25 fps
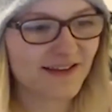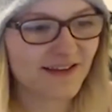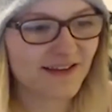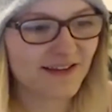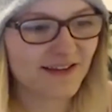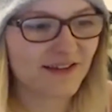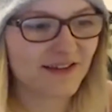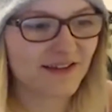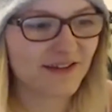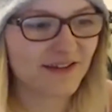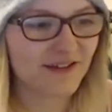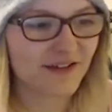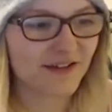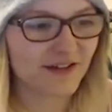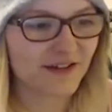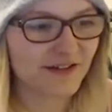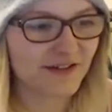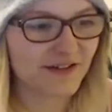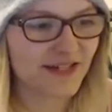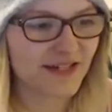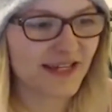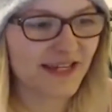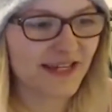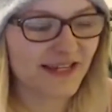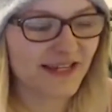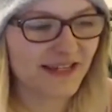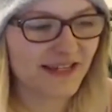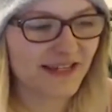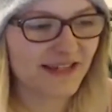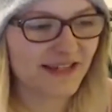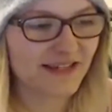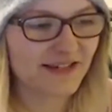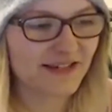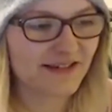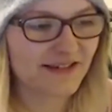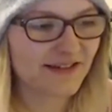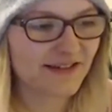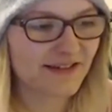you know,
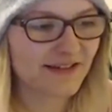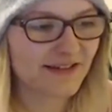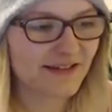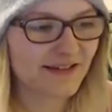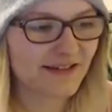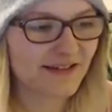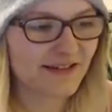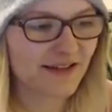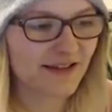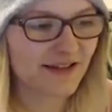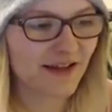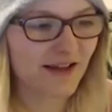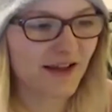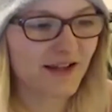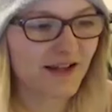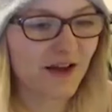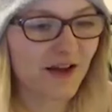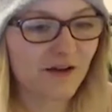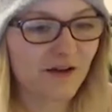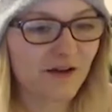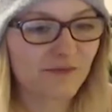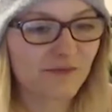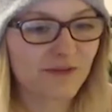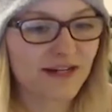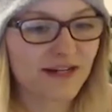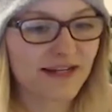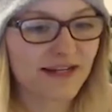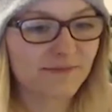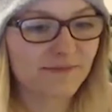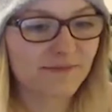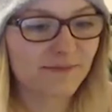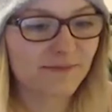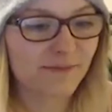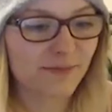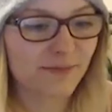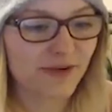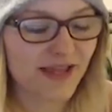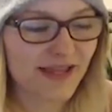I can't
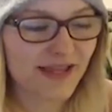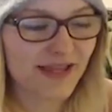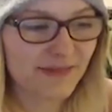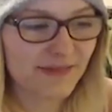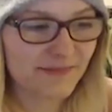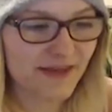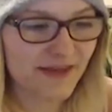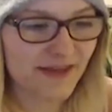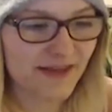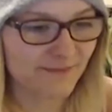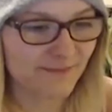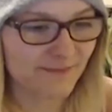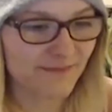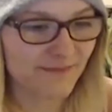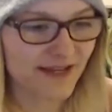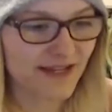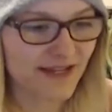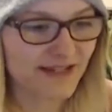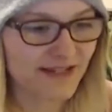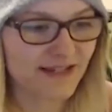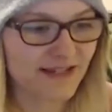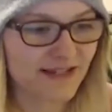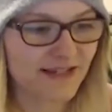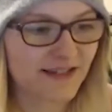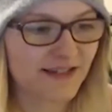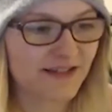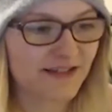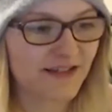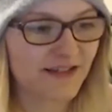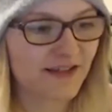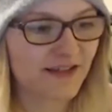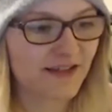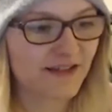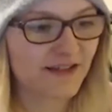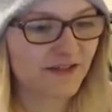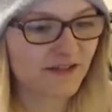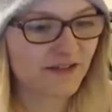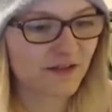really blame him.
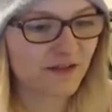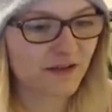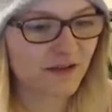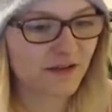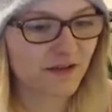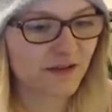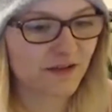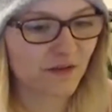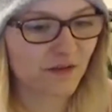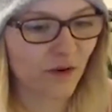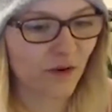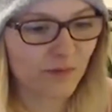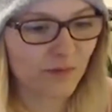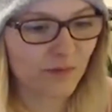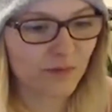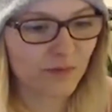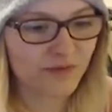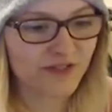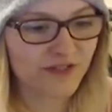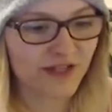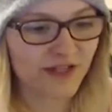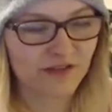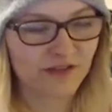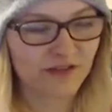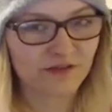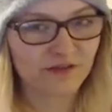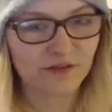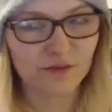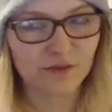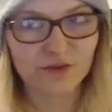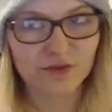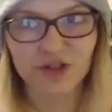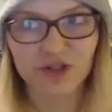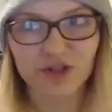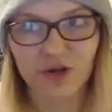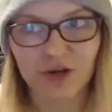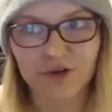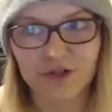It's horrible to get the
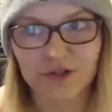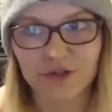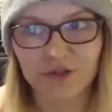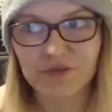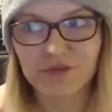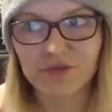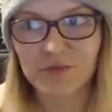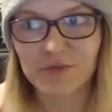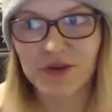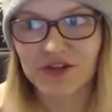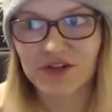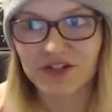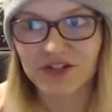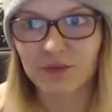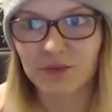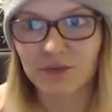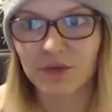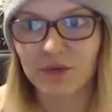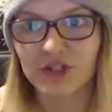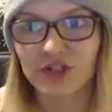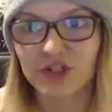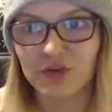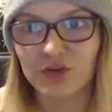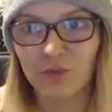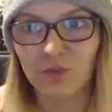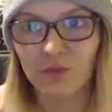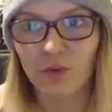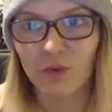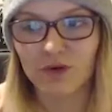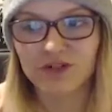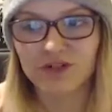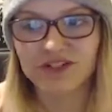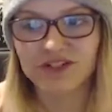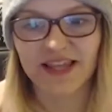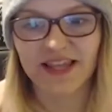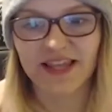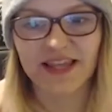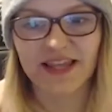door shut on you, especially when you
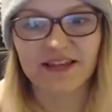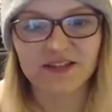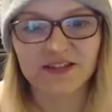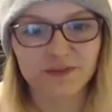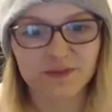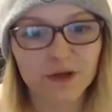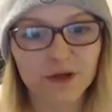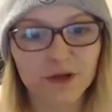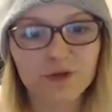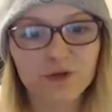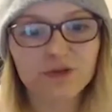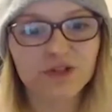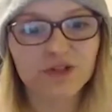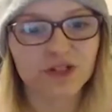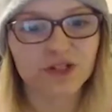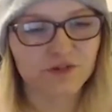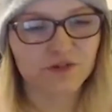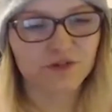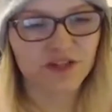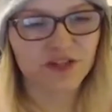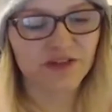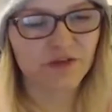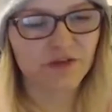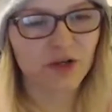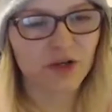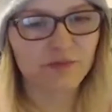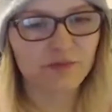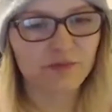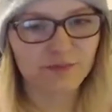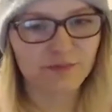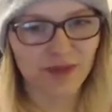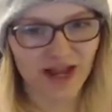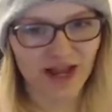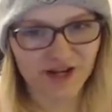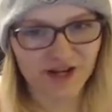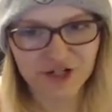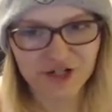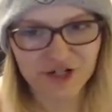want to get into motion. If you have a lot of
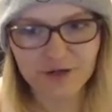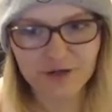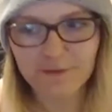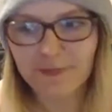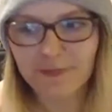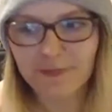passion,